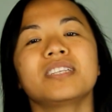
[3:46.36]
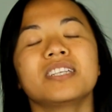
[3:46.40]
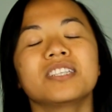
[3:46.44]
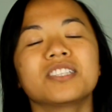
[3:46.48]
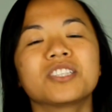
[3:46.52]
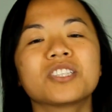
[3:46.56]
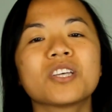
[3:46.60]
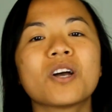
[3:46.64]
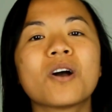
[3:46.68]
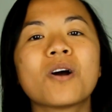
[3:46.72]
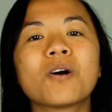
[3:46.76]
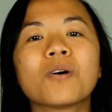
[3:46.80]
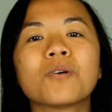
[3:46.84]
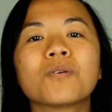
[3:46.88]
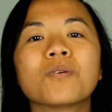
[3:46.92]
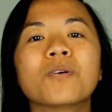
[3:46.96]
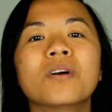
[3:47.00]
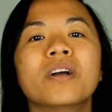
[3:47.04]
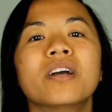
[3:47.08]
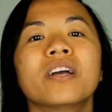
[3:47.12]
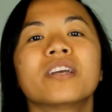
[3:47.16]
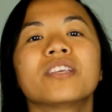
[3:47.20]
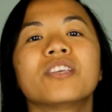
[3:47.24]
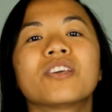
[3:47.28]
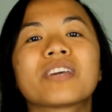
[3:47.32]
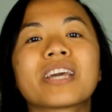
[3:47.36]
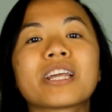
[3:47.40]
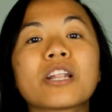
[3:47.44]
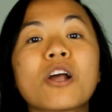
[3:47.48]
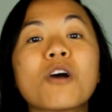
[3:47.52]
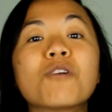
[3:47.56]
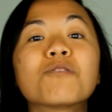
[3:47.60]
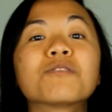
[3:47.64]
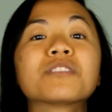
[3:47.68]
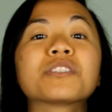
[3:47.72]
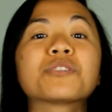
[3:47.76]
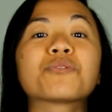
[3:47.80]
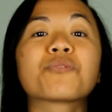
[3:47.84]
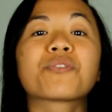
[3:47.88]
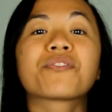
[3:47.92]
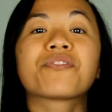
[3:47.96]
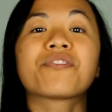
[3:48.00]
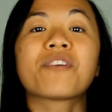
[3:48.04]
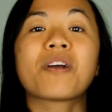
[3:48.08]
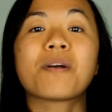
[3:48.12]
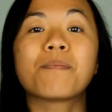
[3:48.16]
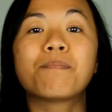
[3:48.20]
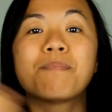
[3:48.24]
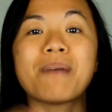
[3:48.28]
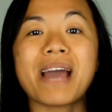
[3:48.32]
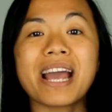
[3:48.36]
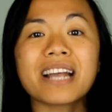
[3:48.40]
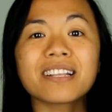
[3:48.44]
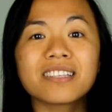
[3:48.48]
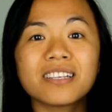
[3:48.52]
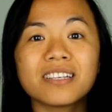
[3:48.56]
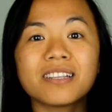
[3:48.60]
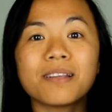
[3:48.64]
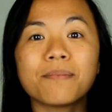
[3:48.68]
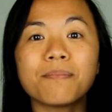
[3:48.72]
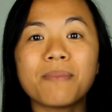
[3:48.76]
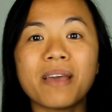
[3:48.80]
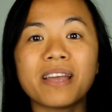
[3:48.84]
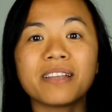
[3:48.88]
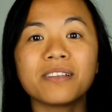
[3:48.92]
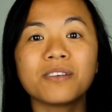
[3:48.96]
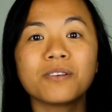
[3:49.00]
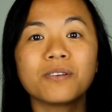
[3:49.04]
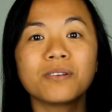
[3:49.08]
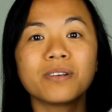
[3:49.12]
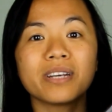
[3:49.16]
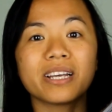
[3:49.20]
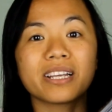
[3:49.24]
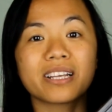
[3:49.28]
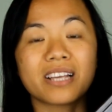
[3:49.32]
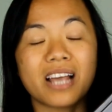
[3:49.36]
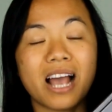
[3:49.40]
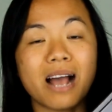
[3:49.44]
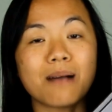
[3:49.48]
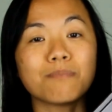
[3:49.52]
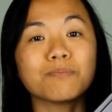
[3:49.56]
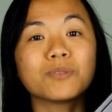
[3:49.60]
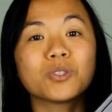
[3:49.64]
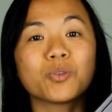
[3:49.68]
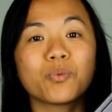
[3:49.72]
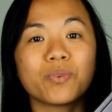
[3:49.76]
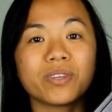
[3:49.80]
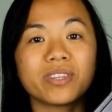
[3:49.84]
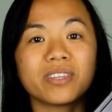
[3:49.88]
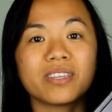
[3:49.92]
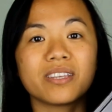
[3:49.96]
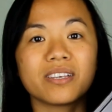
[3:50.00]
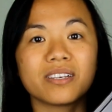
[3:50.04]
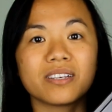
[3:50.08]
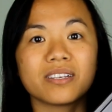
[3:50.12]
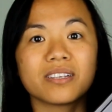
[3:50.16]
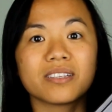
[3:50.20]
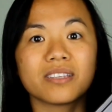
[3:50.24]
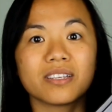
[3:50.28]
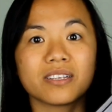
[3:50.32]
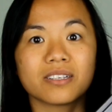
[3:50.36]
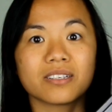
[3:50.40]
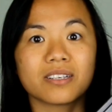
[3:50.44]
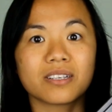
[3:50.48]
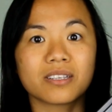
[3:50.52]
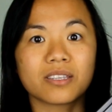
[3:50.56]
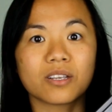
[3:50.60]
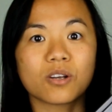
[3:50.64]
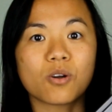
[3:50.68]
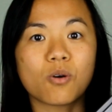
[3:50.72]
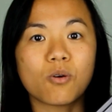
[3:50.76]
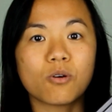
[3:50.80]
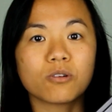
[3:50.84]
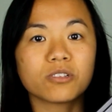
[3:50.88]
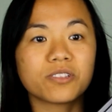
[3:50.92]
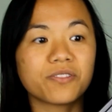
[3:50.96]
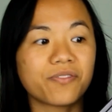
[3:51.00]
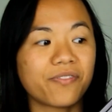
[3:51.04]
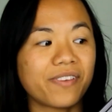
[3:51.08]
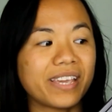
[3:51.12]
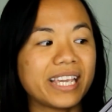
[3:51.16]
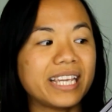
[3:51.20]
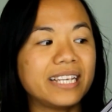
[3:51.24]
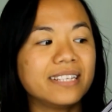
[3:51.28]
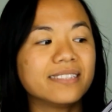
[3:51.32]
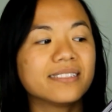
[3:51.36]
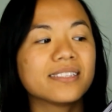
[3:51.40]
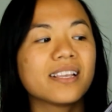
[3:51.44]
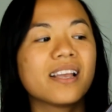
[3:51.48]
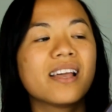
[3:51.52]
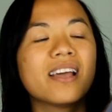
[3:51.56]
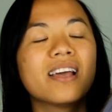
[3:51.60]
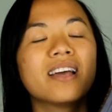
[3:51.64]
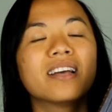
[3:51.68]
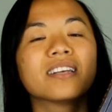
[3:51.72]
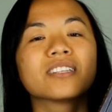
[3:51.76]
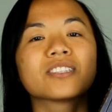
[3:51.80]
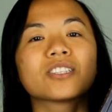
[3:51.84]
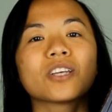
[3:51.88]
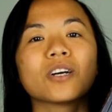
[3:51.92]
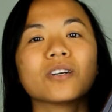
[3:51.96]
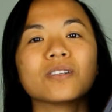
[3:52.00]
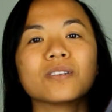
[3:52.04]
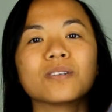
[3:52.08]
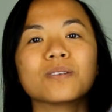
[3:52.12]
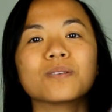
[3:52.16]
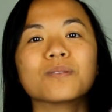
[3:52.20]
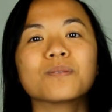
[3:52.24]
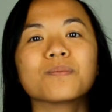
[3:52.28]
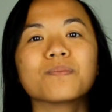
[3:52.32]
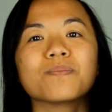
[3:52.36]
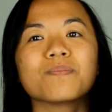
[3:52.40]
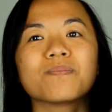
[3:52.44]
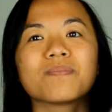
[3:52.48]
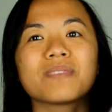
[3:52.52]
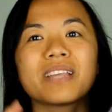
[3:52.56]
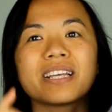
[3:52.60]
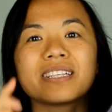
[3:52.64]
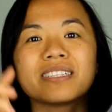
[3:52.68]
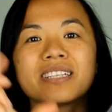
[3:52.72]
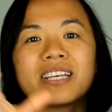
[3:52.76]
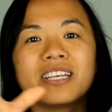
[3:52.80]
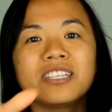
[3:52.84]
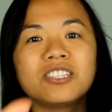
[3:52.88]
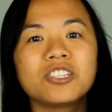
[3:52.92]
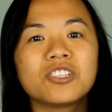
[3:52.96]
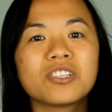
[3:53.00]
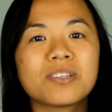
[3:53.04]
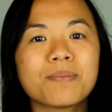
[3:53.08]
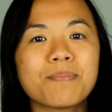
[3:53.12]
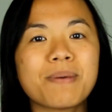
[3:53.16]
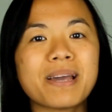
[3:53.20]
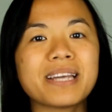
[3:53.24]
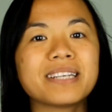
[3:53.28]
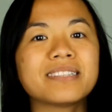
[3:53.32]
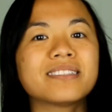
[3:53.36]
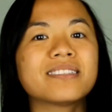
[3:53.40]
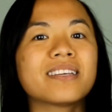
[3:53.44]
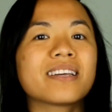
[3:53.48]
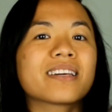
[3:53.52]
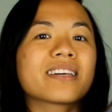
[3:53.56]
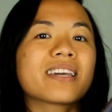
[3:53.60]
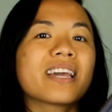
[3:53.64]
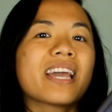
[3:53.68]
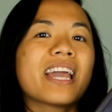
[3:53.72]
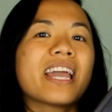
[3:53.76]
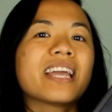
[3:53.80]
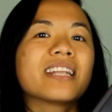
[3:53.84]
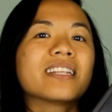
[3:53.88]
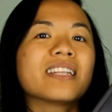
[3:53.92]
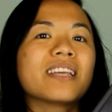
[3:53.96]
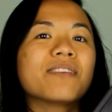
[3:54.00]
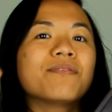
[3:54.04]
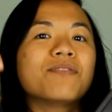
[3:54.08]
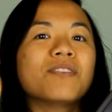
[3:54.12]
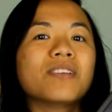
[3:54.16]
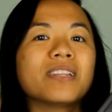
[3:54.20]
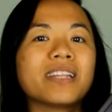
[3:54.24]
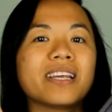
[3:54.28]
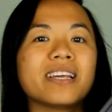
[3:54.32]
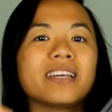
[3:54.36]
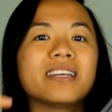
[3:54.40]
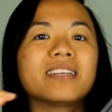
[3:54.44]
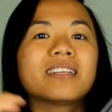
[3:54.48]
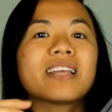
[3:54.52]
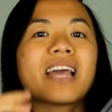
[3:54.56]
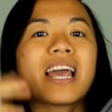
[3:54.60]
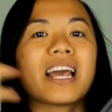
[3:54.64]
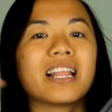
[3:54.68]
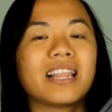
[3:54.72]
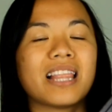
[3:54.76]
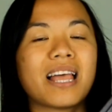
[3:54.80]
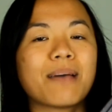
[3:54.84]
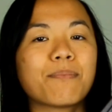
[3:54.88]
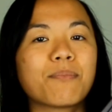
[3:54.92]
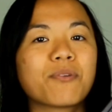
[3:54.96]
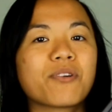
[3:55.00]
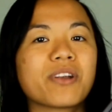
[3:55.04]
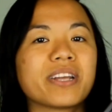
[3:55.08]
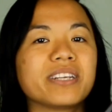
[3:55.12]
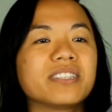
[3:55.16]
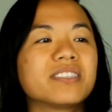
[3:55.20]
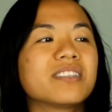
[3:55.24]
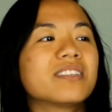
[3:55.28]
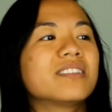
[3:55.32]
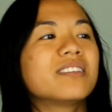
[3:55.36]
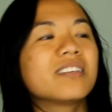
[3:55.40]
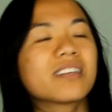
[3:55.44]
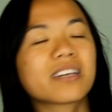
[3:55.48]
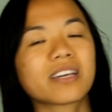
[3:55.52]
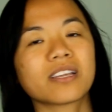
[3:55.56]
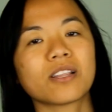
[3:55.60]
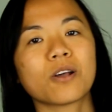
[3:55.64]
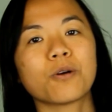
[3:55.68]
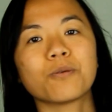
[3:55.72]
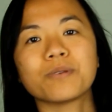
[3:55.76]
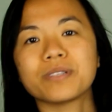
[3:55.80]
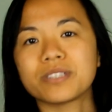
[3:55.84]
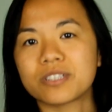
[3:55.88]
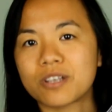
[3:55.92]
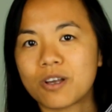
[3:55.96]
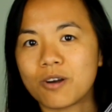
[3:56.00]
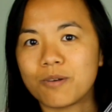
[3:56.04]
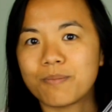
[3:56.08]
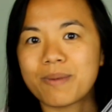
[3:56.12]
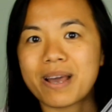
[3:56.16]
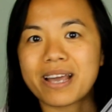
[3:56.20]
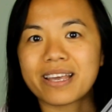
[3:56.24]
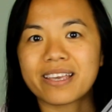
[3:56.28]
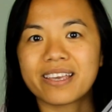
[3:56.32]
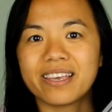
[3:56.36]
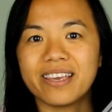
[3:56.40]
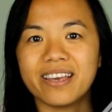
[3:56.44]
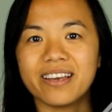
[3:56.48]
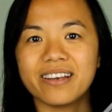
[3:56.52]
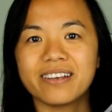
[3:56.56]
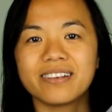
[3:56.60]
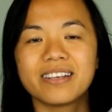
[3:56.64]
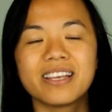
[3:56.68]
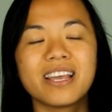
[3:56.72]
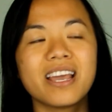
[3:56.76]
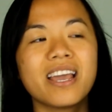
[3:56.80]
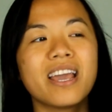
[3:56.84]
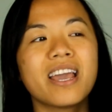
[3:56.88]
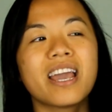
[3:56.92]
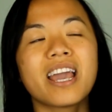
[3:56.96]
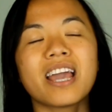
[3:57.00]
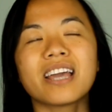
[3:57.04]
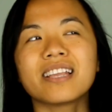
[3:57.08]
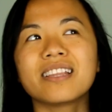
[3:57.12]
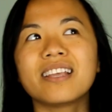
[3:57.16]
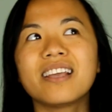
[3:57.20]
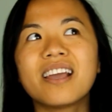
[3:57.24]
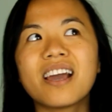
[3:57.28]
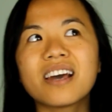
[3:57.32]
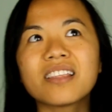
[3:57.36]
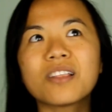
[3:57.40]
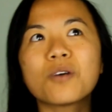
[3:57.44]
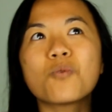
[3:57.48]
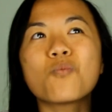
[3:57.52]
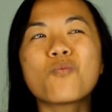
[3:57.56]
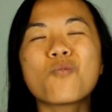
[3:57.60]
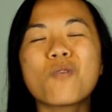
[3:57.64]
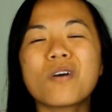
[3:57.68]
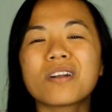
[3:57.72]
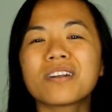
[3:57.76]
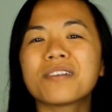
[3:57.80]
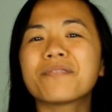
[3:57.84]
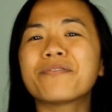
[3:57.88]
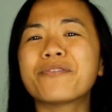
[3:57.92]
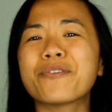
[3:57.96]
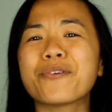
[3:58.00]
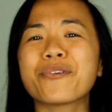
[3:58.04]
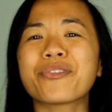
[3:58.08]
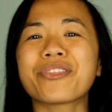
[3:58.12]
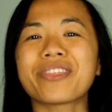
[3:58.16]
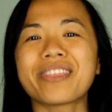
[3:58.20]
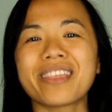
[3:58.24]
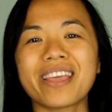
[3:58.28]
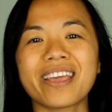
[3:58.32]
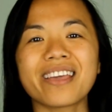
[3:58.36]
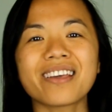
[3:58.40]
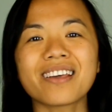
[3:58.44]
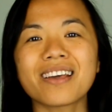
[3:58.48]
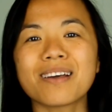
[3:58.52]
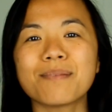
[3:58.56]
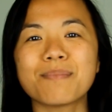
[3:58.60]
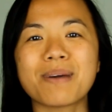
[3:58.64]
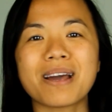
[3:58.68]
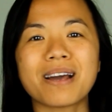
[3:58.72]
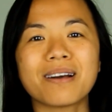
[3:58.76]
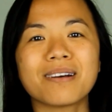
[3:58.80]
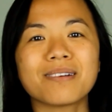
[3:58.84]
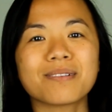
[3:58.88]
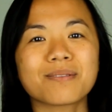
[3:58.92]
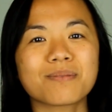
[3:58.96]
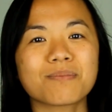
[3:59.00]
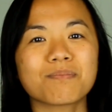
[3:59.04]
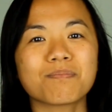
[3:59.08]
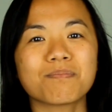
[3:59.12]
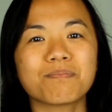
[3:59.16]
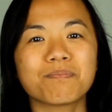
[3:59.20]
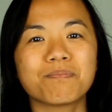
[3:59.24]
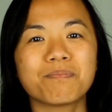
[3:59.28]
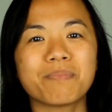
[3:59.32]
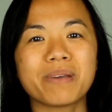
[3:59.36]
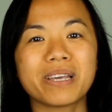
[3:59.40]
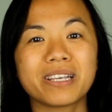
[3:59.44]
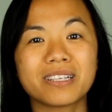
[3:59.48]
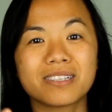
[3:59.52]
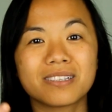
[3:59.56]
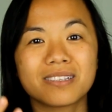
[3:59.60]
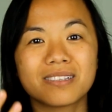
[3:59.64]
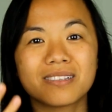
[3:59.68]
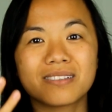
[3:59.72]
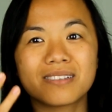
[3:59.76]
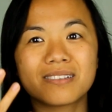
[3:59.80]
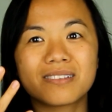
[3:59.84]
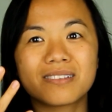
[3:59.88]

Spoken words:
So you can always refer back to the manual. It comes with the course fees. So they teach you the basic, and if you need elaboration, you can always go back here. And the other wonderful thing about being